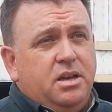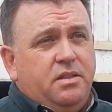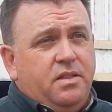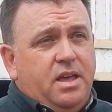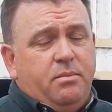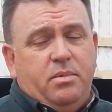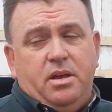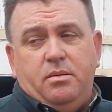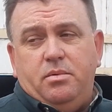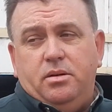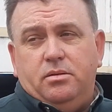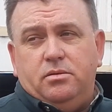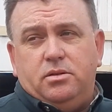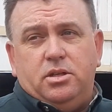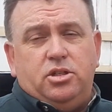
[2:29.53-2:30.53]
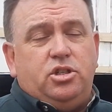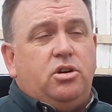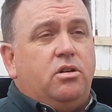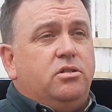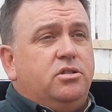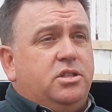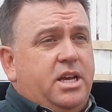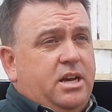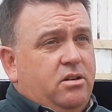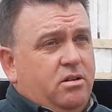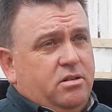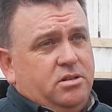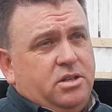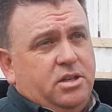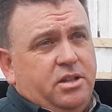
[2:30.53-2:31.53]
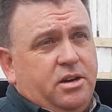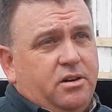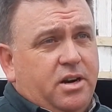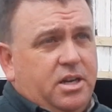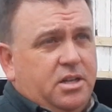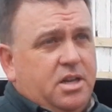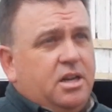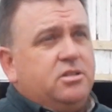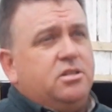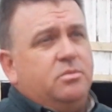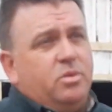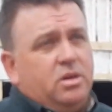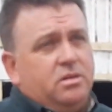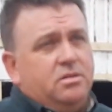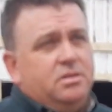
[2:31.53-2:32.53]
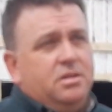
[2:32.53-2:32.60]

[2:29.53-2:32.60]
they may be able to charge that on to their end customer,